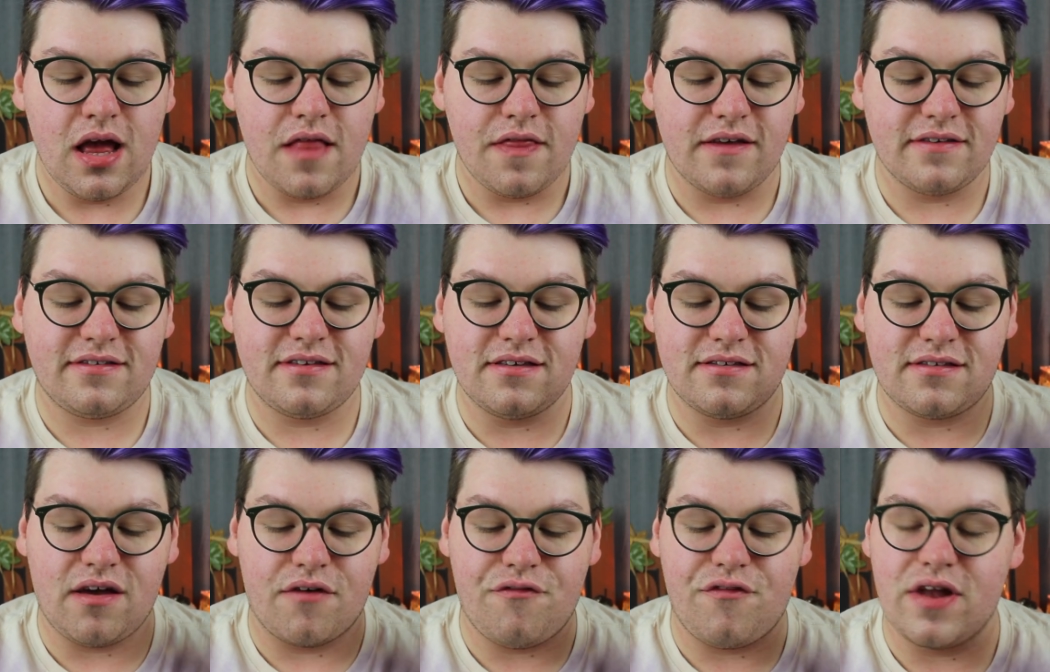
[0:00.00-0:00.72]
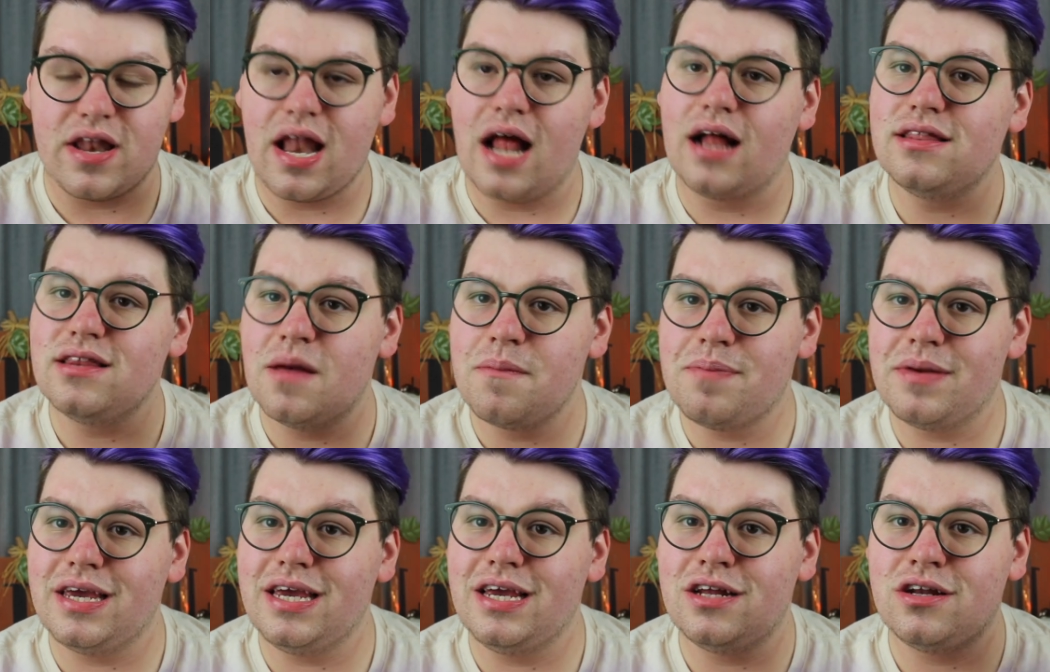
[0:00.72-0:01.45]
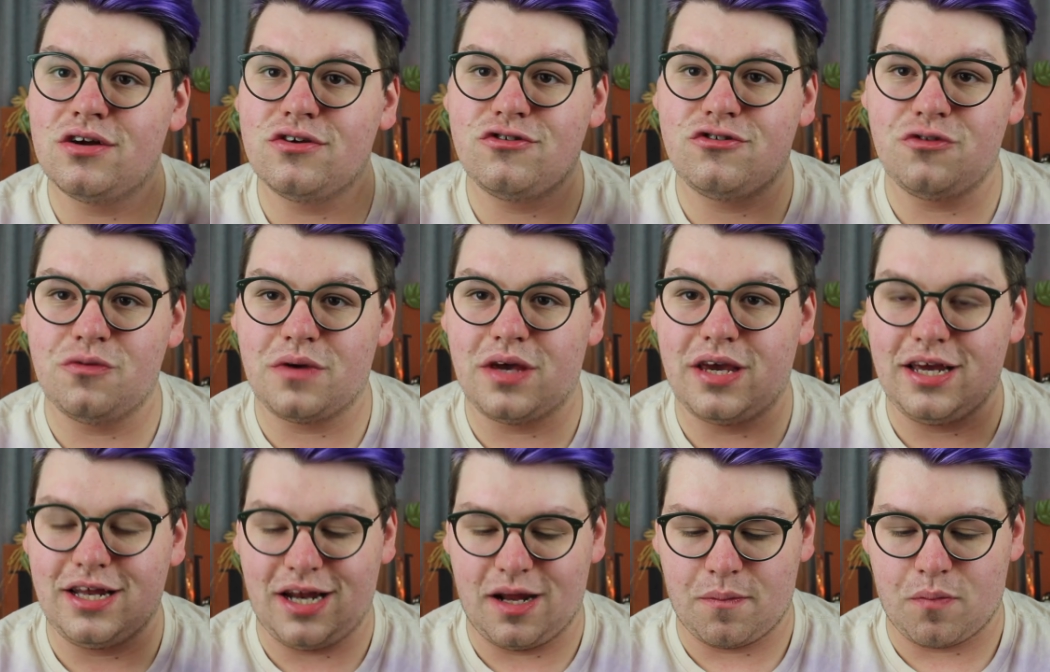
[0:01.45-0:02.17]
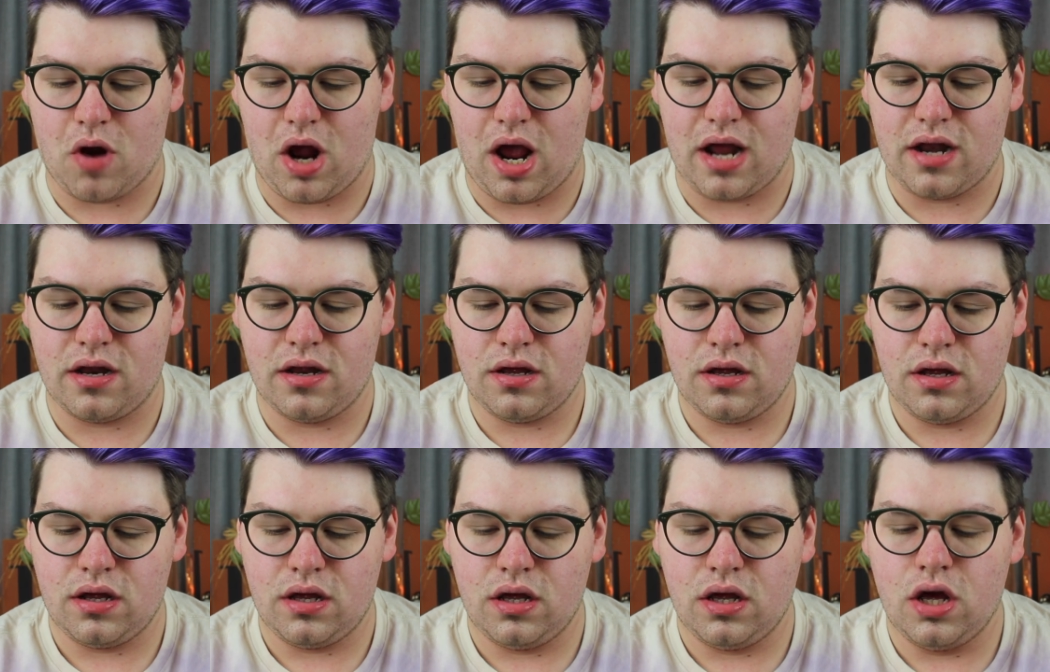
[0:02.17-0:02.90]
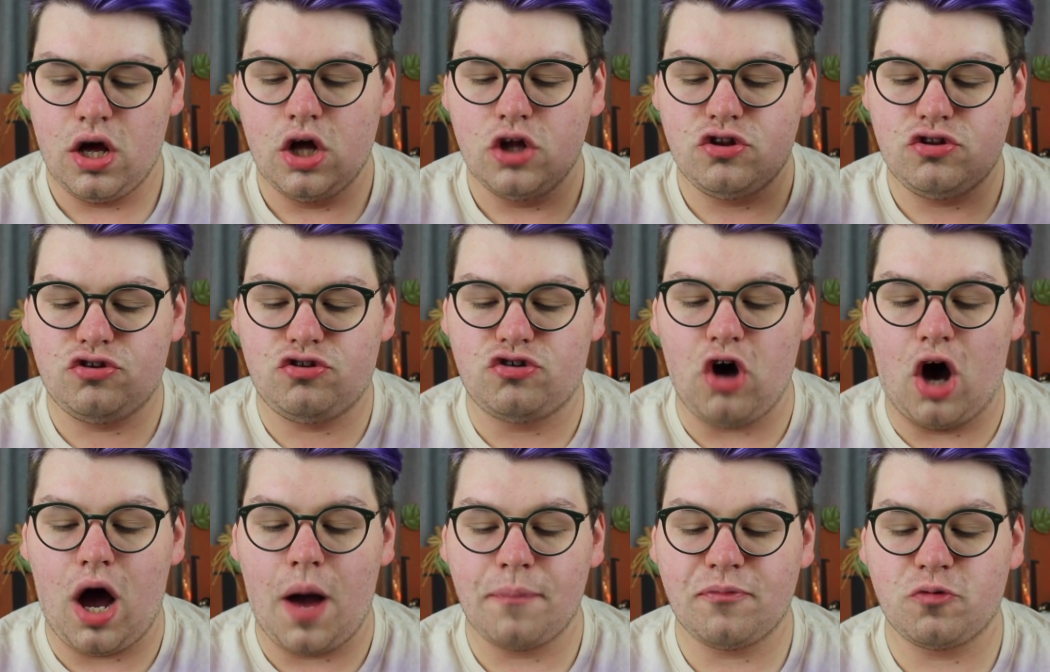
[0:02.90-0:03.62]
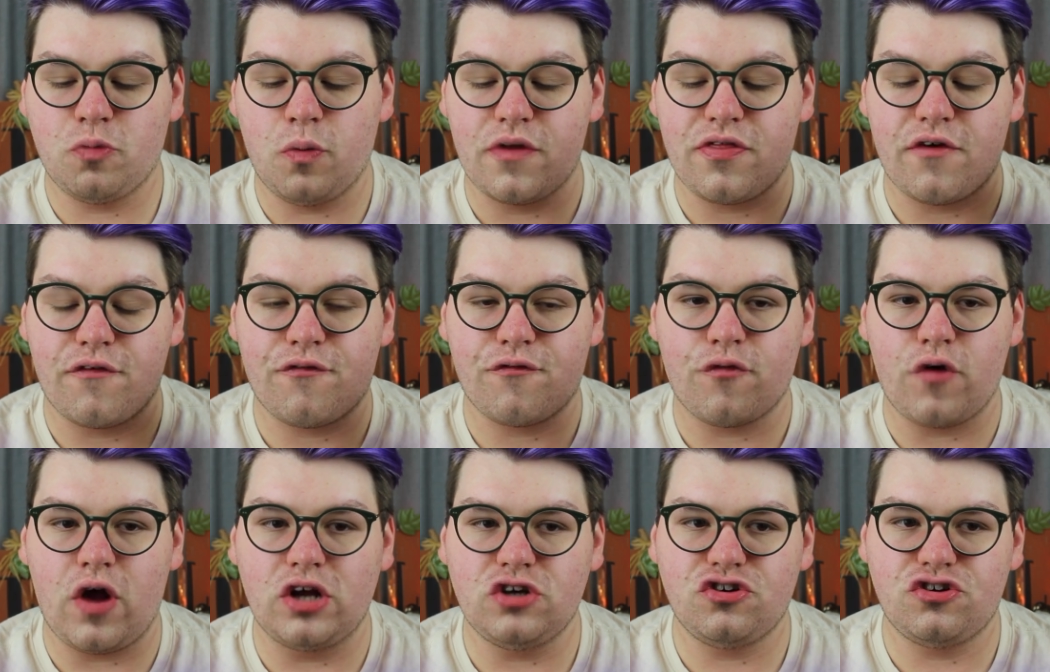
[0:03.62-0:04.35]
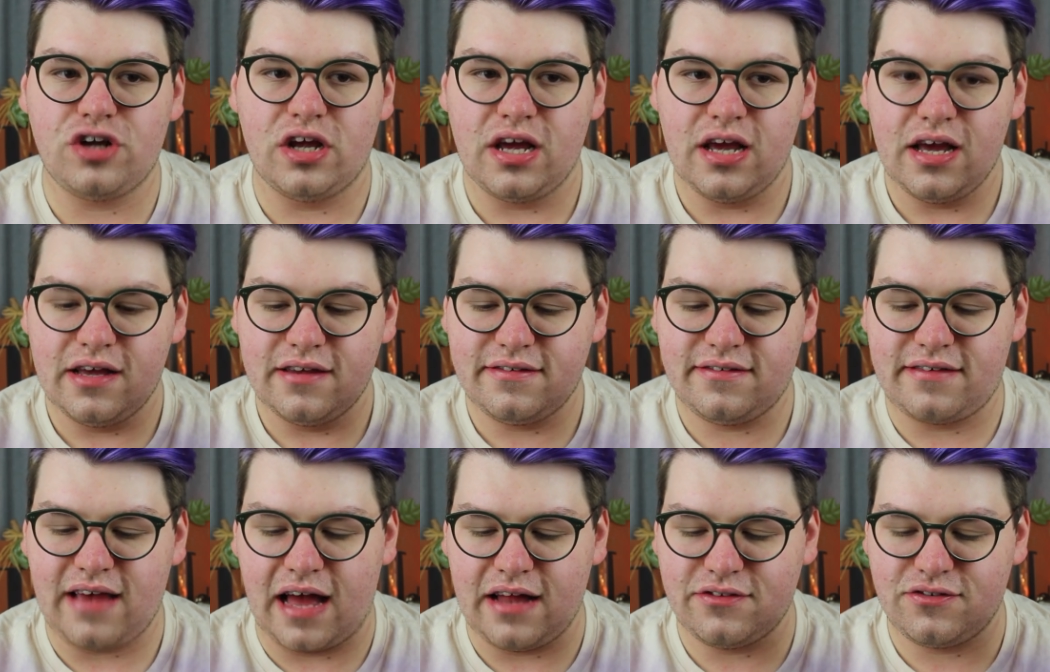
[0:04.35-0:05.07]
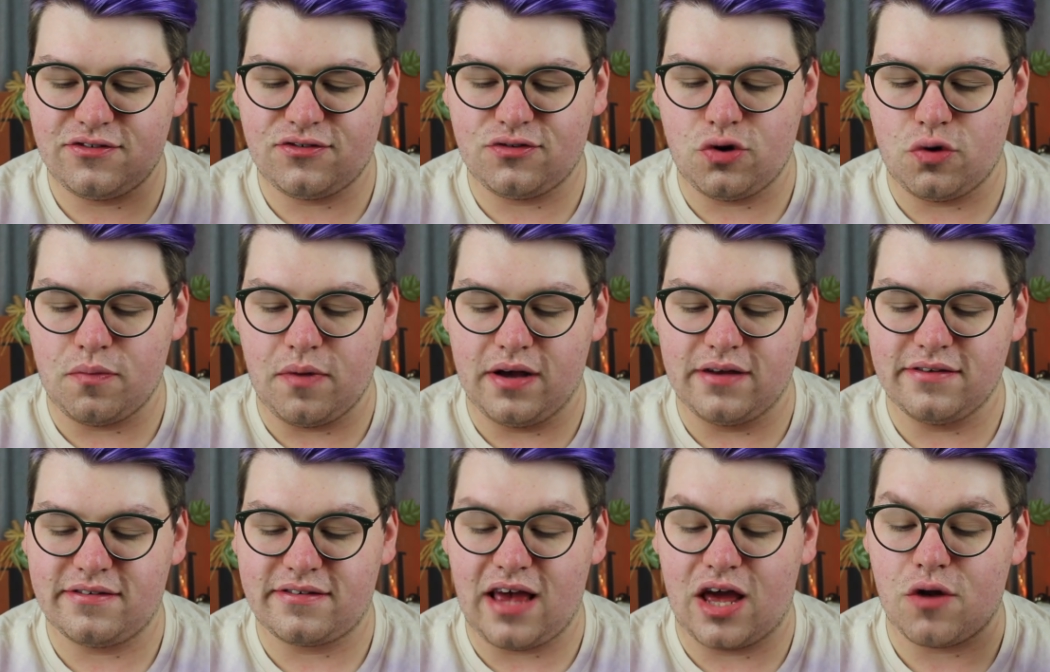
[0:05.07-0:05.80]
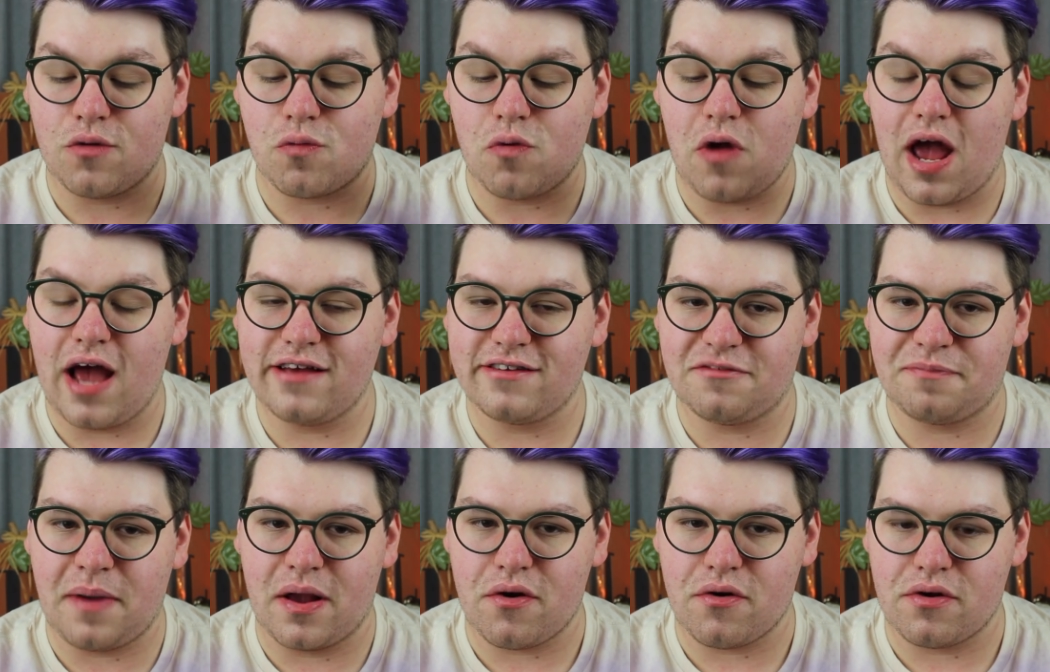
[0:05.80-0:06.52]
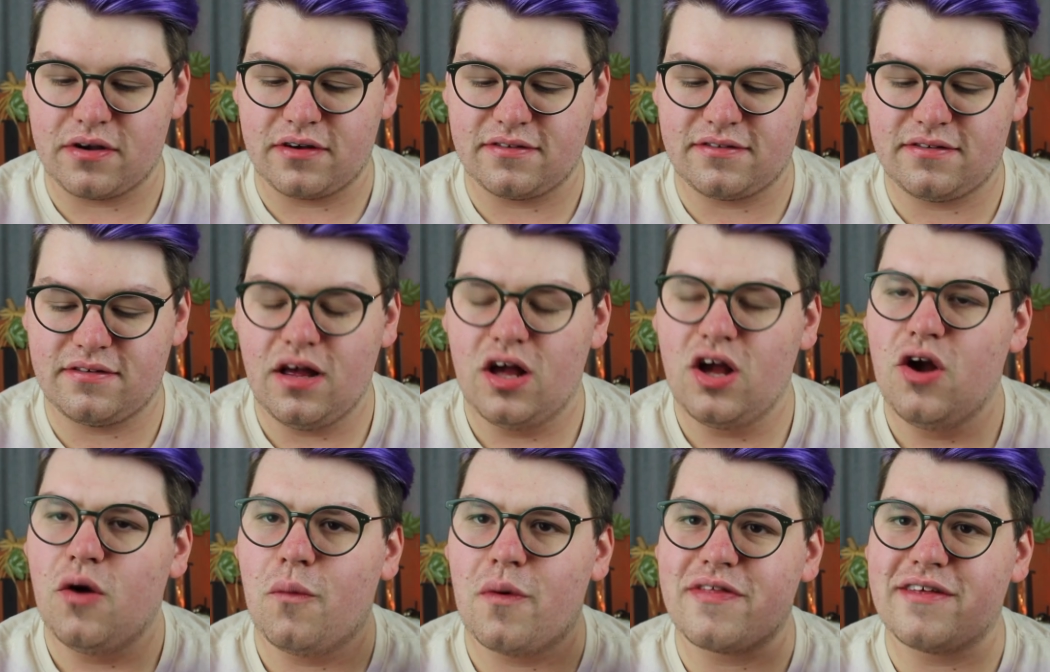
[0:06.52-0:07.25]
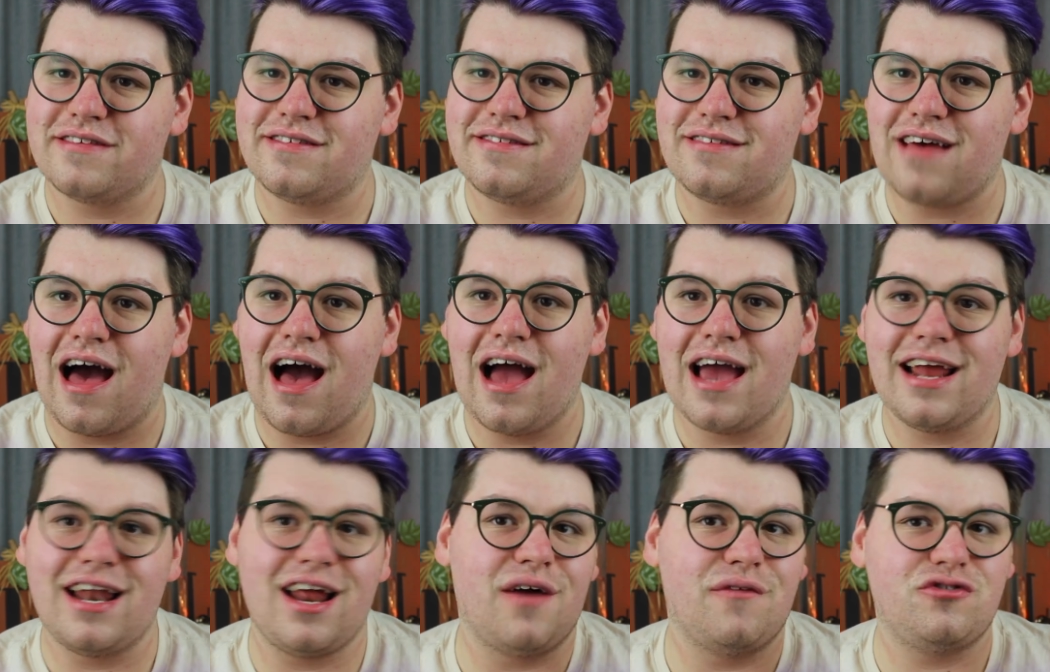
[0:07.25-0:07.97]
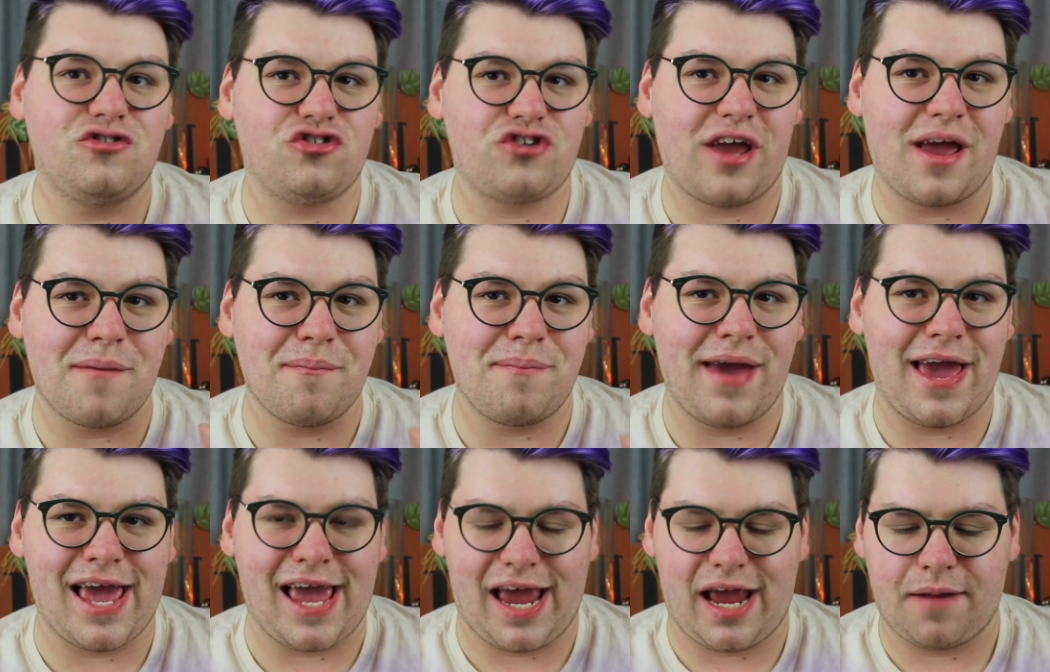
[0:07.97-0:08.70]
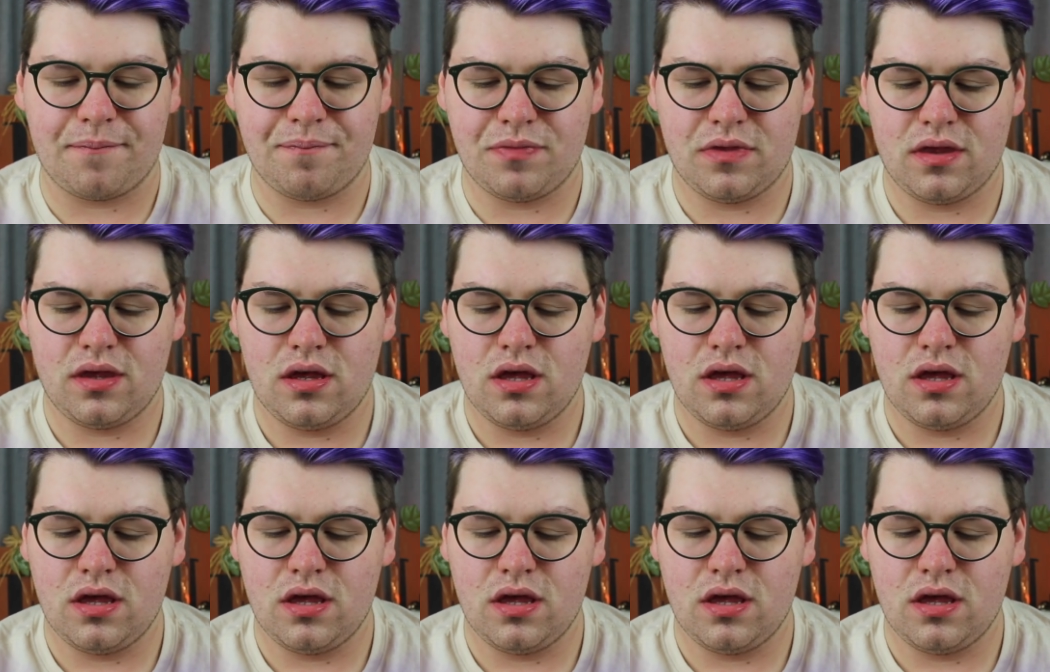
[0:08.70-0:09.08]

This is vanilla bean zucchini bread topped with fresh satsumas and raspberries with a side of champagne.